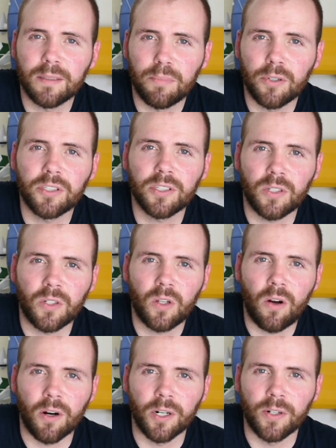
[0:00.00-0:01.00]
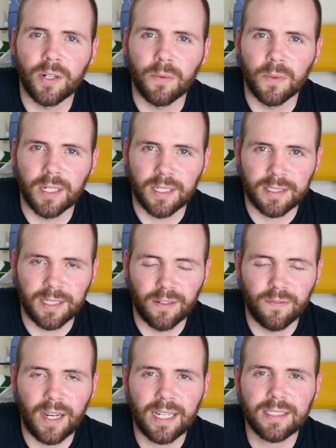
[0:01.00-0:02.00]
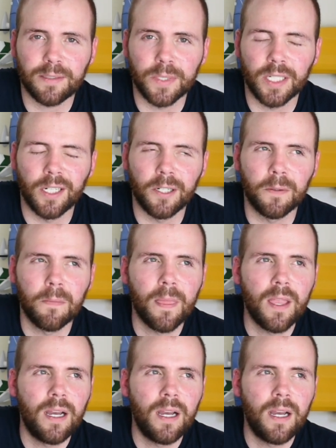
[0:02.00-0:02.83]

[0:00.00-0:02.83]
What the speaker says: push it a little harder. I wanted to see how fast it would go.